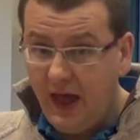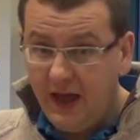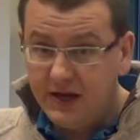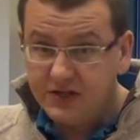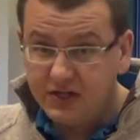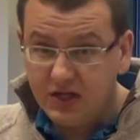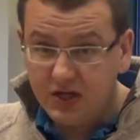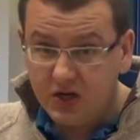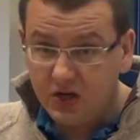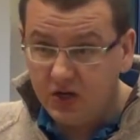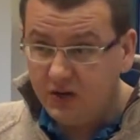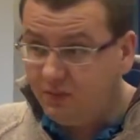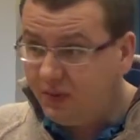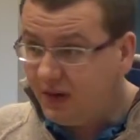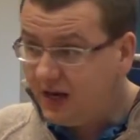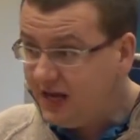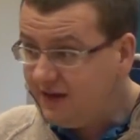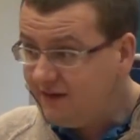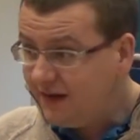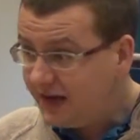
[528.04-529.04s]
She couldn't
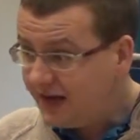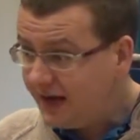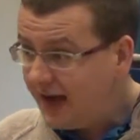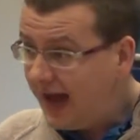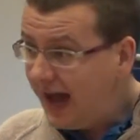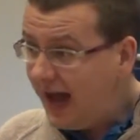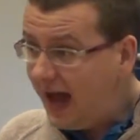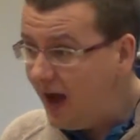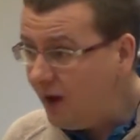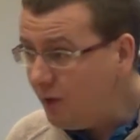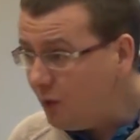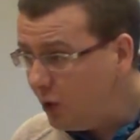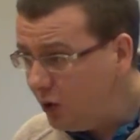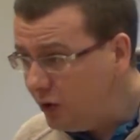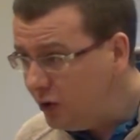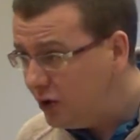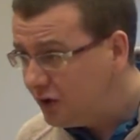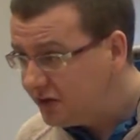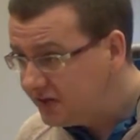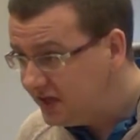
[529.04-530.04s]
believe it. How on
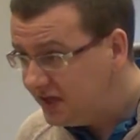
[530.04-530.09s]
earth